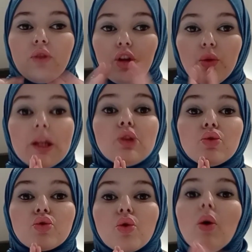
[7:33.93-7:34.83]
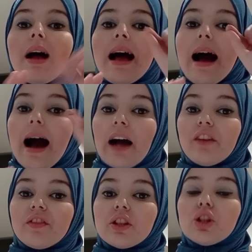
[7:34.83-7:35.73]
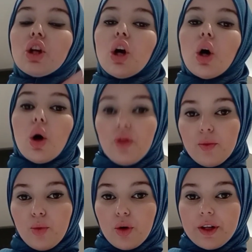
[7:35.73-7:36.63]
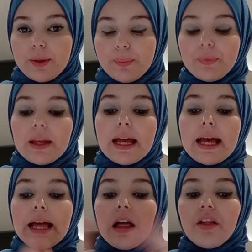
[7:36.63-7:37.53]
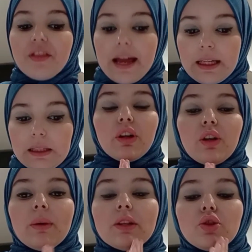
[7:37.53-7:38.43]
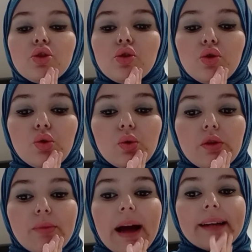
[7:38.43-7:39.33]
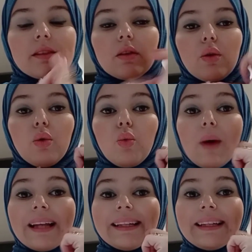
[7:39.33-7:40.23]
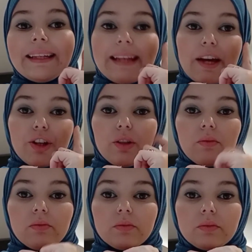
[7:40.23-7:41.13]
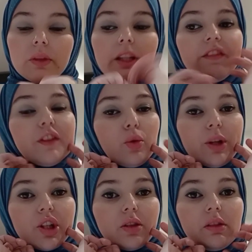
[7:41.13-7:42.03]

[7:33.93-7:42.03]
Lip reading: You're going to draw hyphens on the board. Then you're going to write 1 letter, if you wish.